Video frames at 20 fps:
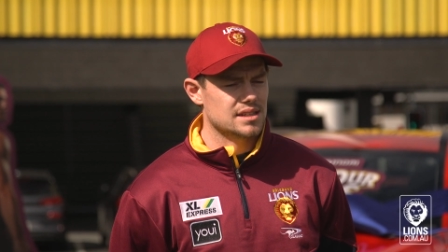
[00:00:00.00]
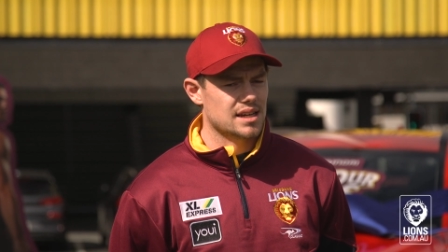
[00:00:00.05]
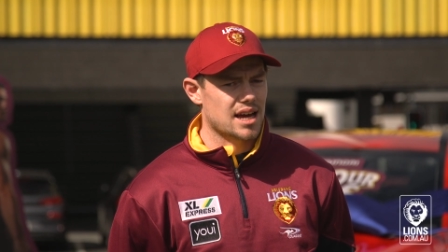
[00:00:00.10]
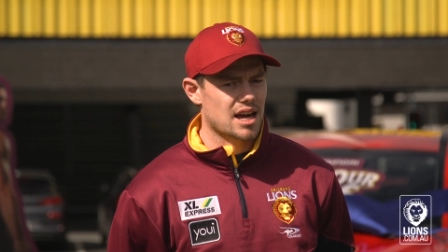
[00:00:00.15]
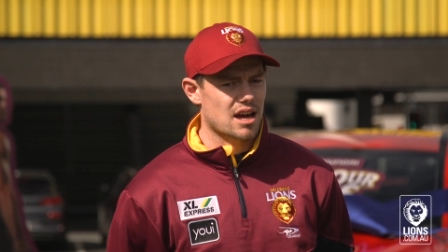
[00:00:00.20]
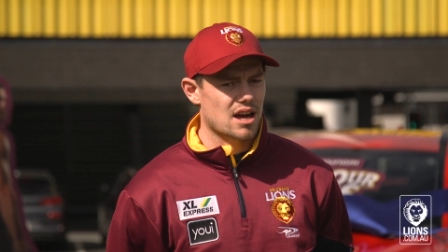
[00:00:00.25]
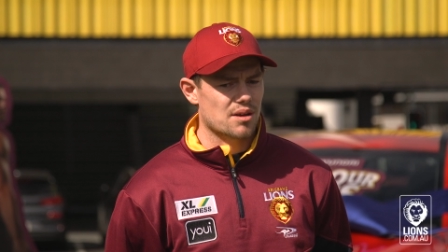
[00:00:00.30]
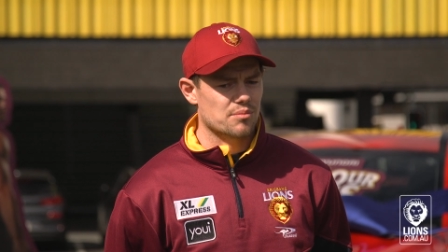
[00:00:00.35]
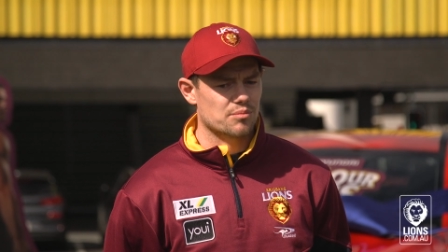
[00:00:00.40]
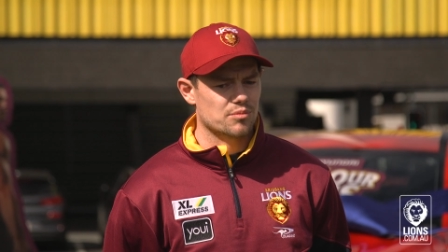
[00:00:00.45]

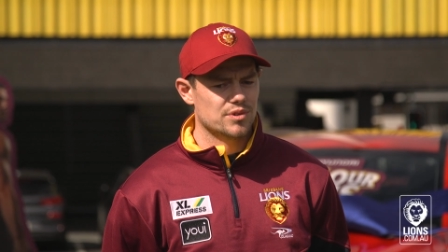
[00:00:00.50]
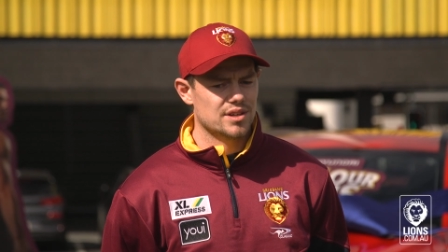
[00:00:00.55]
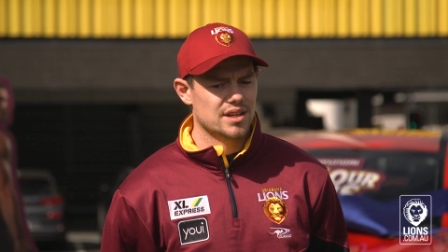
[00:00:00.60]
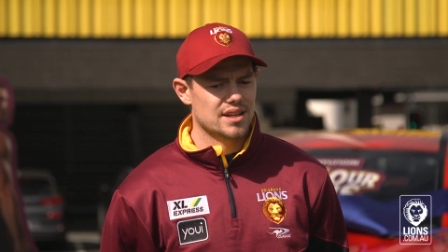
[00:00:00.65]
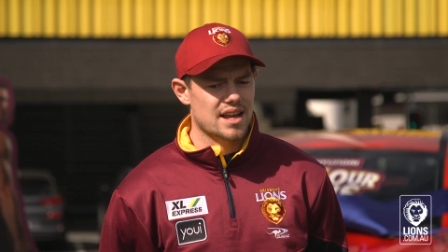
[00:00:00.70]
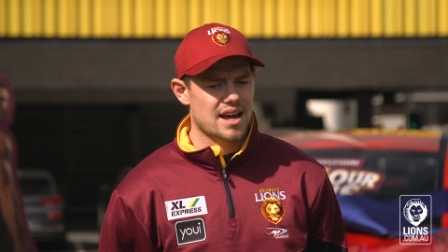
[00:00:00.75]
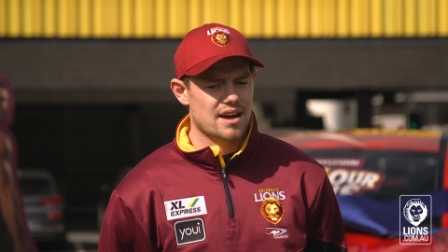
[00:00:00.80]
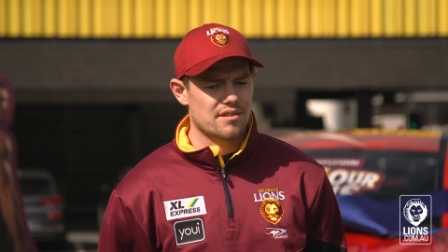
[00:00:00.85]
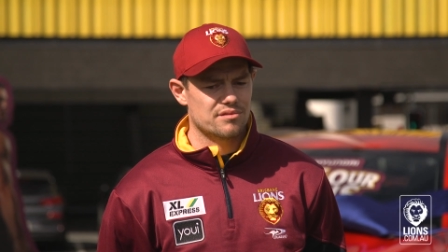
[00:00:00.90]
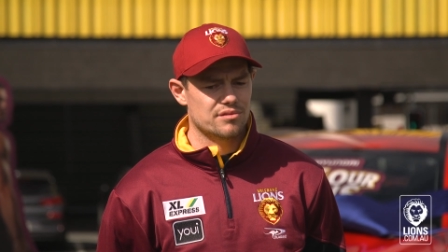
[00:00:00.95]
Um, we
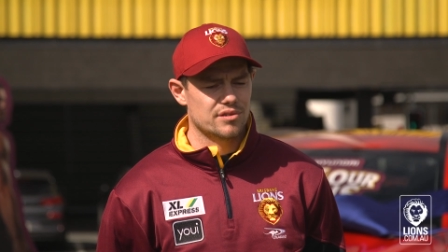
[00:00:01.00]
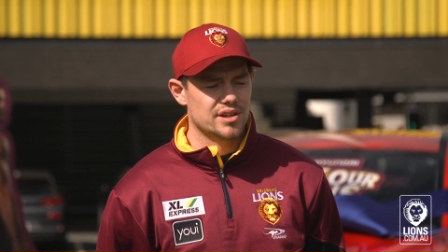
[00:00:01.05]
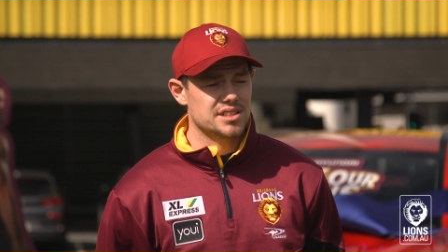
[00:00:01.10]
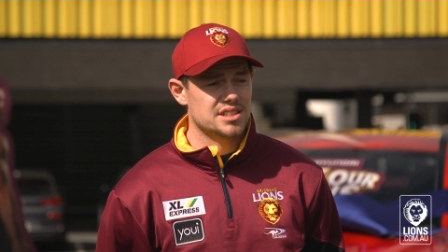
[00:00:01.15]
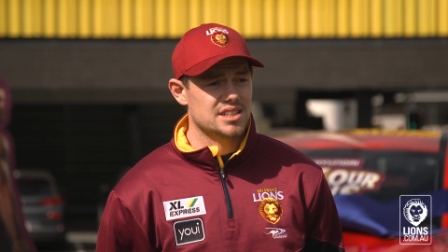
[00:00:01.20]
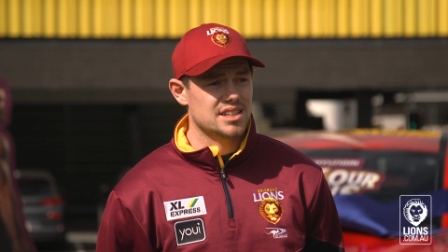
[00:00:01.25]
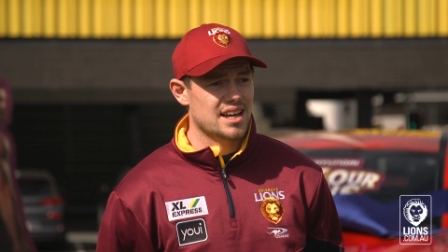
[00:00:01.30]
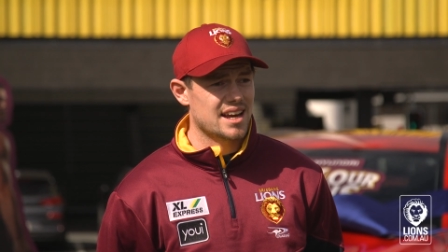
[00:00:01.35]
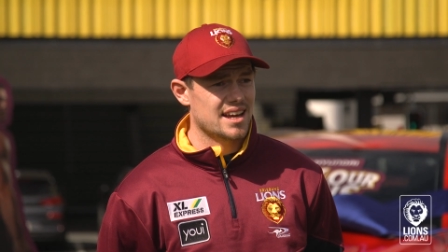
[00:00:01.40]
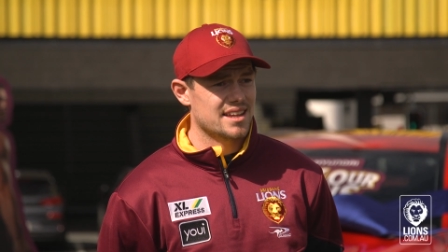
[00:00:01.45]
didn't have
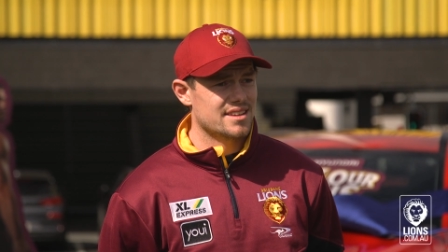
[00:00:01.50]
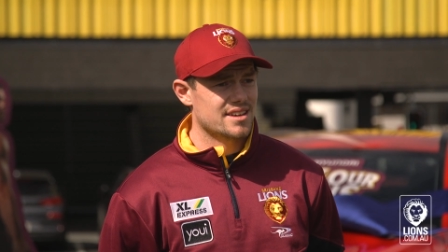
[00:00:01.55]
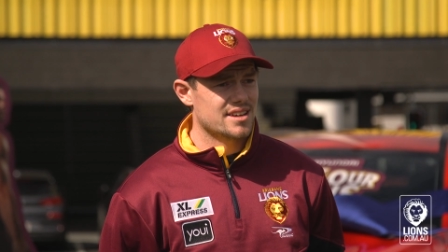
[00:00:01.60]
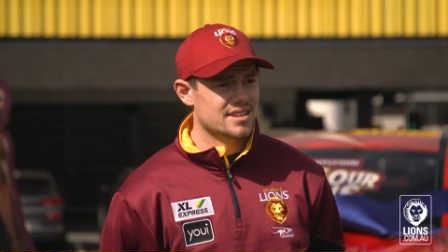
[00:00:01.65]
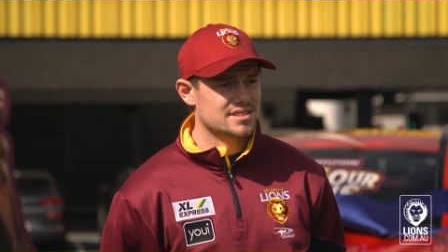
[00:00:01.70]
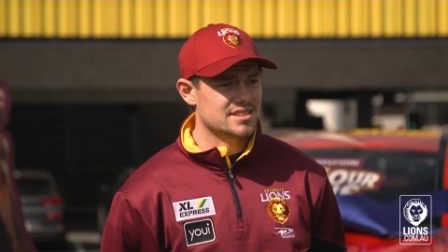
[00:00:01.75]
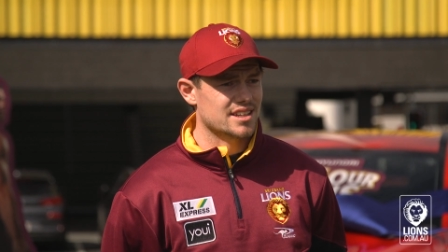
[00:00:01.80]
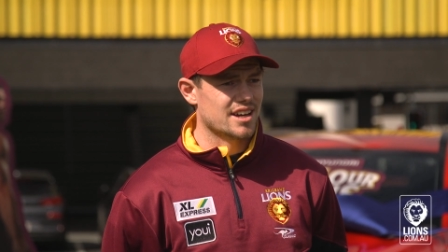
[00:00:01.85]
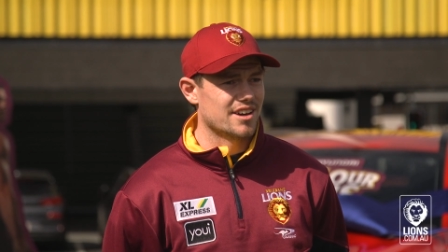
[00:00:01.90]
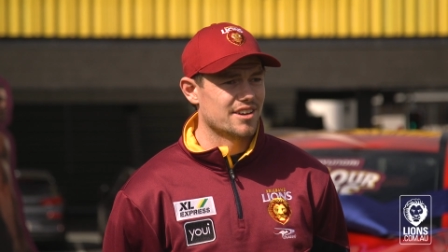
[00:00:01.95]
Richie
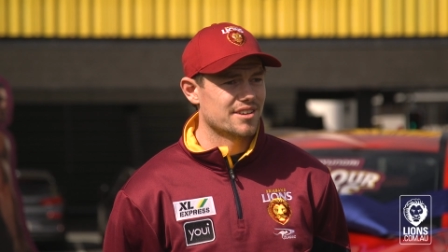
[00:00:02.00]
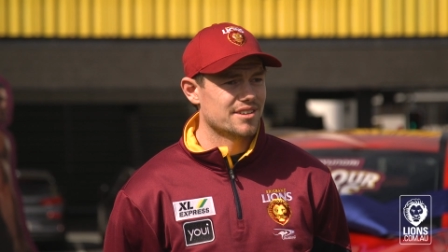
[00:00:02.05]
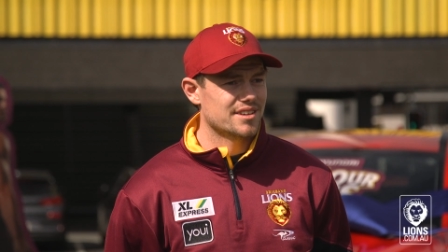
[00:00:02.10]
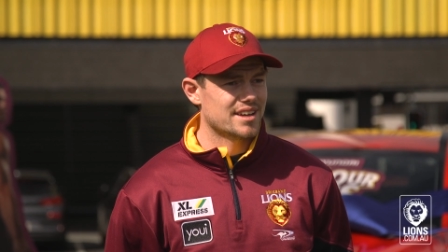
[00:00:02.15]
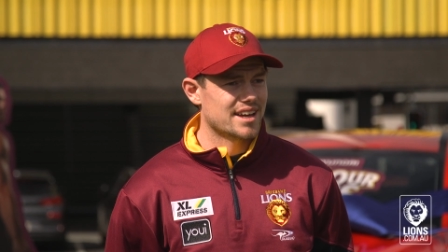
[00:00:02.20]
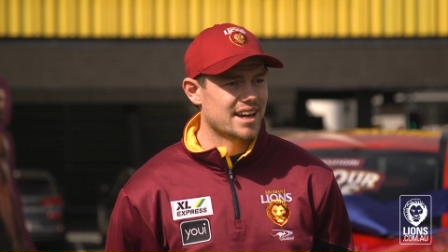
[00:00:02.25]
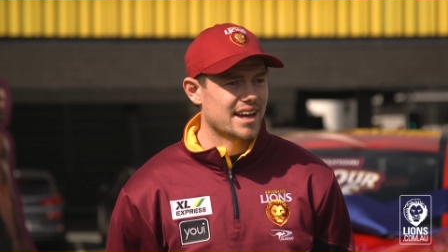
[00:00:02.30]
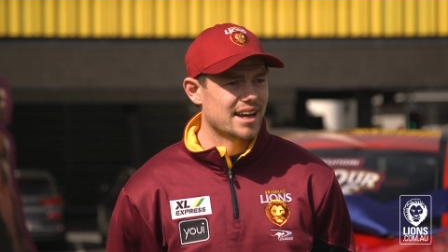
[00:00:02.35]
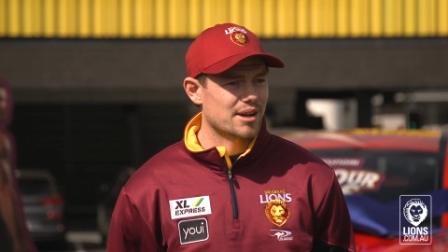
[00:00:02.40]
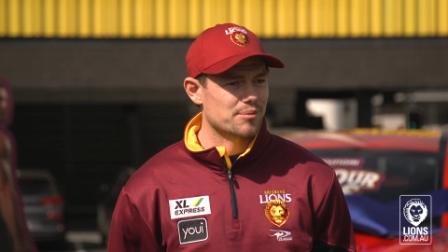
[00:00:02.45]
either, so
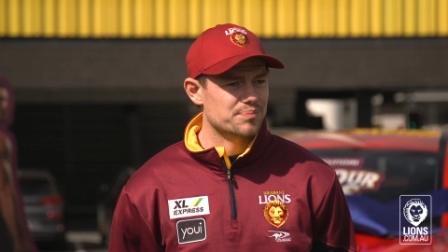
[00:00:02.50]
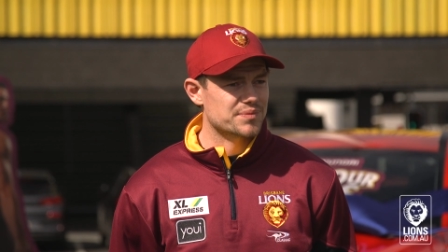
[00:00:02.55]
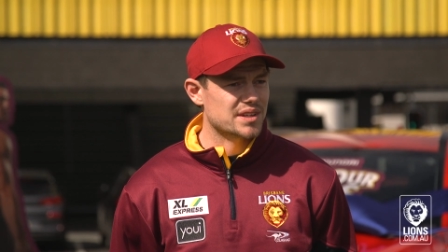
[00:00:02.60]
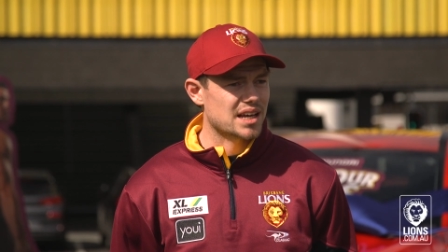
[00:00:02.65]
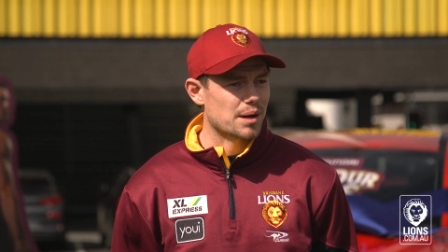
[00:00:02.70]
um,